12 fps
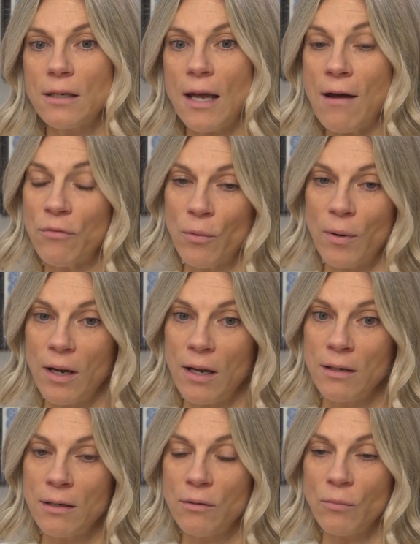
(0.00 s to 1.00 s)

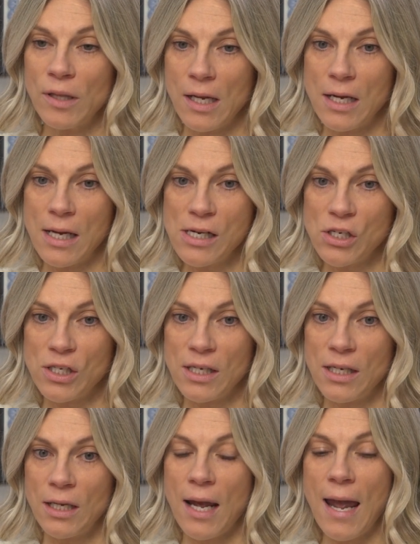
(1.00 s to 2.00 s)
everyone with
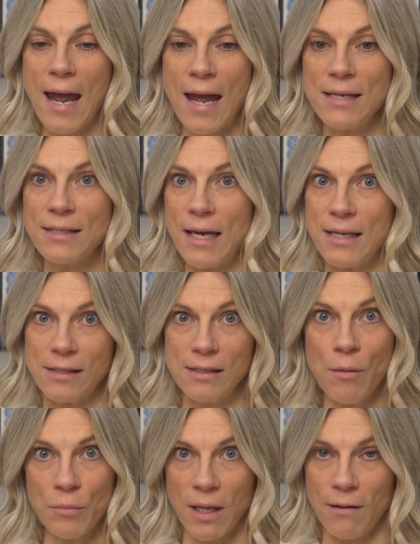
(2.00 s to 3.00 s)
ADHD has at
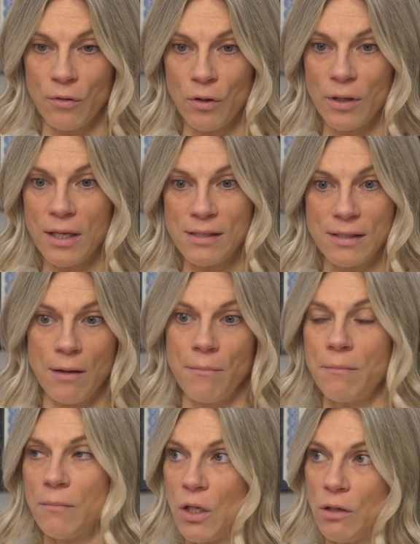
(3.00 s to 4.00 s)
some level, and
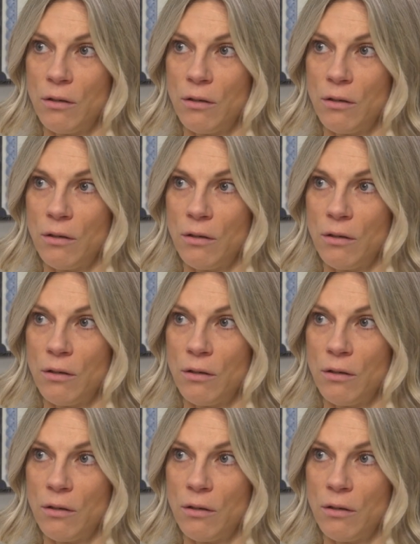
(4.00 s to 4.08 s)
some